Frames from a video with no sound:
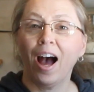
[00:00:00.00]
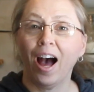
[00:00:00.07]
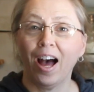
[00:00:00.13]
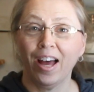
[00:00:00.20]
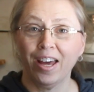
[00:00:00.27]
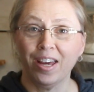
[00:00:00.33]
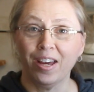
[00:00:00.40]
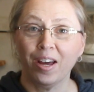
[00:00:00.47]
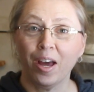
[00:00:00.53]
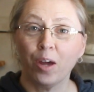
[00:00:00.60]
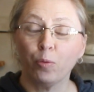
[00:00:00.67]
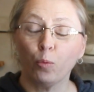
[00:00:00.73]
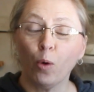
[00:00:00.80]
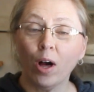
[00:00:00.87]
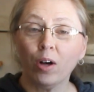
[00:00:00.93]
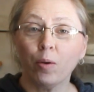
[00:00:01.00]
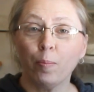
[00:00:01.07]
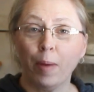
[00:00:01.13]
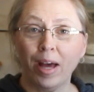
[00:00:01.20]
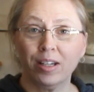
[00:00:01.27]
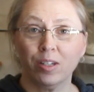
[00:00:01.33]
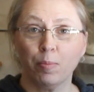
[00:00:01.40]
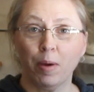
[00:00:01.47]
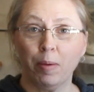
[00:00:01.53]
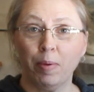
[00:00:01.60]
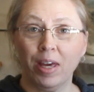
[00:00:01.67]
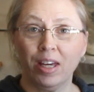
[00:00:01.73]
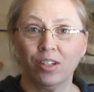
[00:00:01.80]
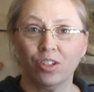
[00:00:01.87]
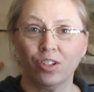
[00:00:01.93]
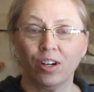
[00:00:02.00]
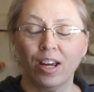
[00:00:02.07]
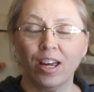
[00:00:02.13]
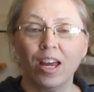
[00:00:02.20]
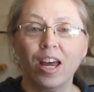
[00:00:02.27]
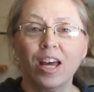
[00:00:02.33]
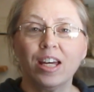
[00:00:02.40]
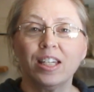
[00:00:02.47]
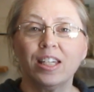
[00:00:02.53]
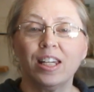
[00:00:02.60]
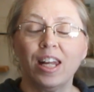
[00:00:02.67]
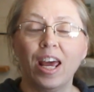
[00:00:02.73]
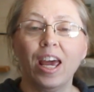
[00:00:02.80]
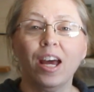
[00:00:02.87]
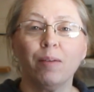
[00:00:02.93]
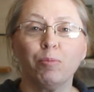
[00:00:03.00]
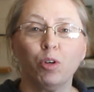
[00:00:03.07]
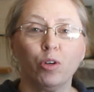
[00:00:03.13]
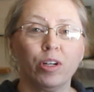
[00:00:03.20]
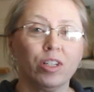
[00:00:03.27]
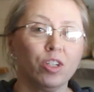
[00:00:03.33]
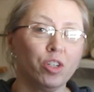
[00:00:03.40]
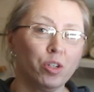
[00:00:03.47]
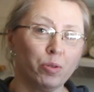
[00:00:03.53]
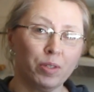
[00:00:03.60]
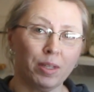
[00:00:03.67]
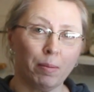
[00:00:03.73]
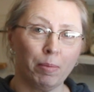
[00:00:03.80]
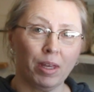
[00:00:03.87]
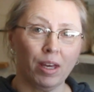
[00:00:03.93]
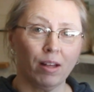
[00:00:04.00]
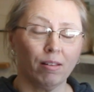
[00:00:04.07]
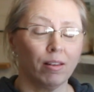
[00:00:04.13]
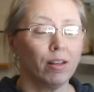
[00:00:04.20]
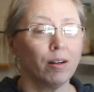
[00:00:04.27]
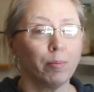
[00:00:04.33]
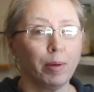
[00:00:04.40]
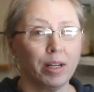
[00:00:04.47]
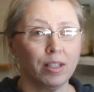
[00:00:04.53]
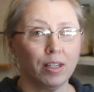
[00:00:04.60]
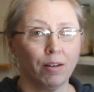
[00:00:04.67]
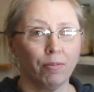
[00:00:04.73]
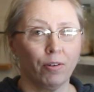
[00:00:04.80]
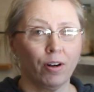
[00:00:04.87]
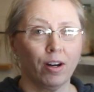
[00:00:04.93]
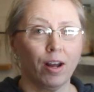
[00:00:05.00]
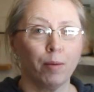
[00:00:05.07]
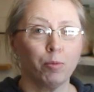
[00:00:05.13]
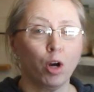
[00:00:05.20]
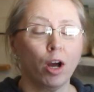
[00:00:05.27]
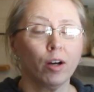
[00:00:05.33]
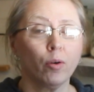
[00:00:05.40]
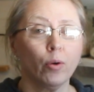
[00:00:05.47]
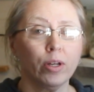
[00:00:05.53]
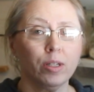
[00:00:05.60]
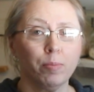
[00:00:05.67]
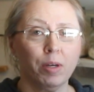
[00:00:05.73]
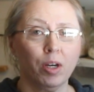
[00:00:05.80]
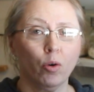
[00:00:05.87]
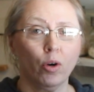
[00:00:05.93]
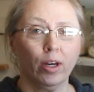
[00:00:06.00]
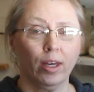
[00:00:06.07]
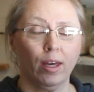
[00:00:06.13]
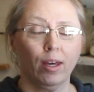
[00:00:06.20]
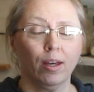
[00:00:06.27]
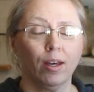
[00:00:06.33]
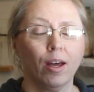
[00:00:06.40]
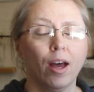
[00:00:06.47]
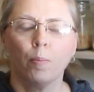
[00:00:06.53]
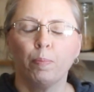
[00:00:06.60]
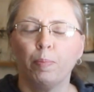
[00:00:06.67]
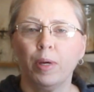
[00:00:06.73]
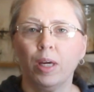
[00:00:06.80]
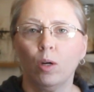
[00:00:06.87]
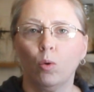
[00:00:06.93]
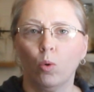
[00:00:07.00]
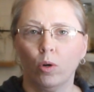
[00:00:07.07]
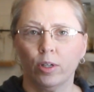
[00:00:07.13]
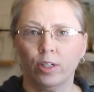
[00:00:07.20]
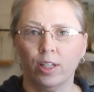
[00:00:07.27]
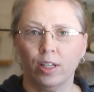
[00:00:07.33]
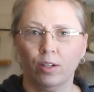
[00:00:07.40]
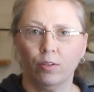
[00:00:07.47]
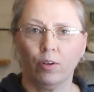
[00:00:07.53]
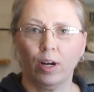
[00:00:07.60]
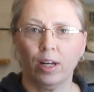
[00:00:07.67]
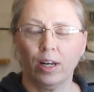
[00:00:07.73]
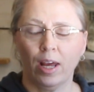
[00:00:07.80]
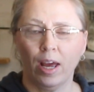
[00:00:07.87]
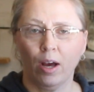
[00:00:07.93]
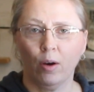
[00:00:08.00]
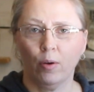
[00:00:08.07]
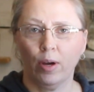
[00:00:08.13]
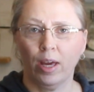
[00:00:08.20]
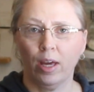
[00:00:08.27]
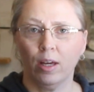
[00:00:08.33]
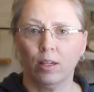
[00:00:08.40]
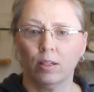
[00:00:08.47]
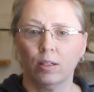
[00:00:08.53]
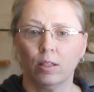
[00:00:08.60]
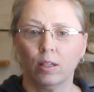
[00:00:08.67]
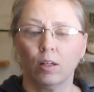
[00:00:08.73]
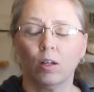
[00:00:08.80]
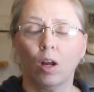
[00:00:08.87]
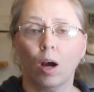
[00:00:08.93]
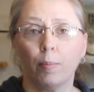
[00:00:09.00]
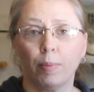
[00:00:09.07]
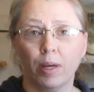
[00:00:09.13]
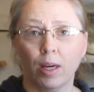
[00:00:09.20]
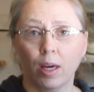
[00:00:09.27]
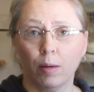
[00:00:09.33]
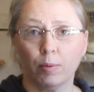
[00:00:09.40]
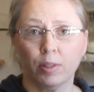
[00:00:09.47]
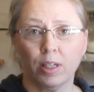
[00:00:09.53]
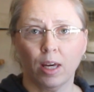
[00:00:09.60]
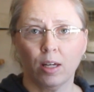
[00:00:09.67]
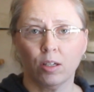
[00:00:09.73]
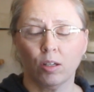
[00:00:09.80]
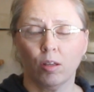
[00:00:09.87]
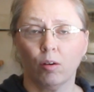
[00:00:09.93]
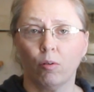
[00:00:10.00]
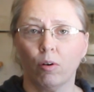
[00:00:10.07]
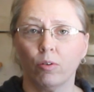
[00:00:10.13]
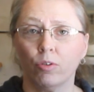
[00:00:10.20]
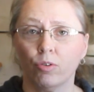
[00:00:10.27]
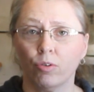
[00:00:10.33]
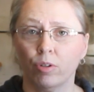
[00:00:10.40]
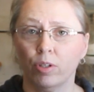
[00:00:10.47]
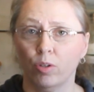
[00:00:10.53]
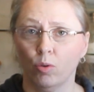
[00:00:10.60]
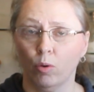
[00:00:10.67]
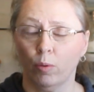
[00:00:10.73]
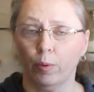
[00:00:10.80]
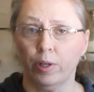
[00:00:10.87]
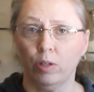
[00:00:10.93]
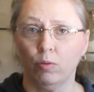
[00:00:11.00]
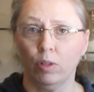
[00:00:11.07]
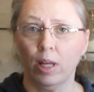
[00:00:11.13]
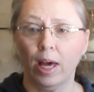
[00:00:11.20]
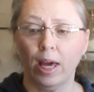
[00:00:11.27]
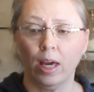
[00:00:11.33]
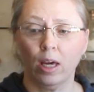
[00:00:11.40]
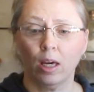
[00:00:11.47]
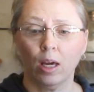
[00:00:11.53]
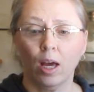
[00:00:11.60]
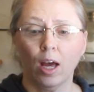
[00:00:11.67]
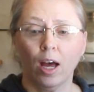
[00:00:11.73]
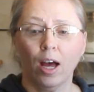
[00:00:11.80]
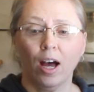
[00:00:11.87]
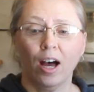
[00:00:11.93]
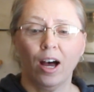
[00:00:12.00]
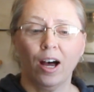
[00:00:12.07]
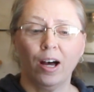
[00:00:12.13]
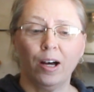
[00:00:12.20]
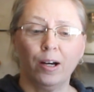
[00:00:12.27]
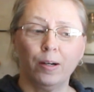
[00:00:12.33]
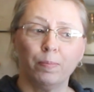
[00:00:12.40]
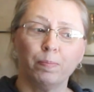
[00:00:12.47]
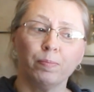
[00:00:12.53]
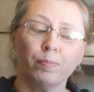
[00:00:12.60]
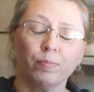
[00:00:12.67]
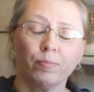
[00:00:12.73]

Hi, and welcome back to my pantry. Today I'm going to do something a little bit different. I'm not going to be cooking. Being quarantined right now and not being able to get to the grocery store when you like can